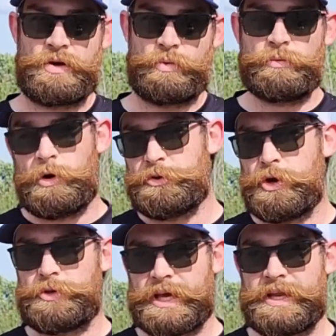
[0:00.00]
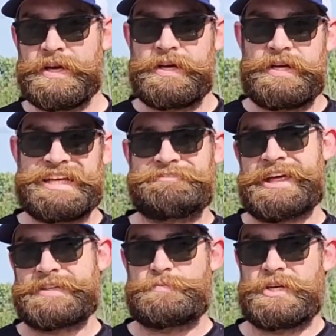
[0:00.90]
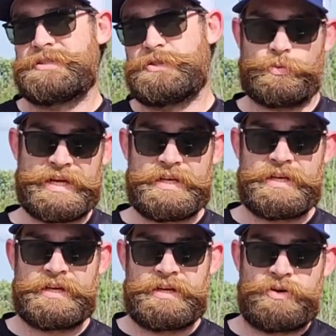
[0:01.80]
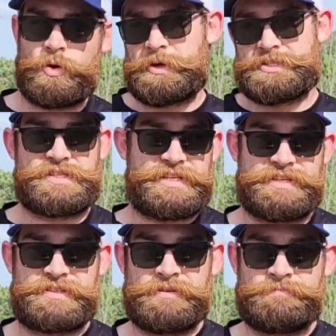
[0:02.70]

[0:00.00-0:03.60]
We won't know yet if that's because of the wind or because of the disc.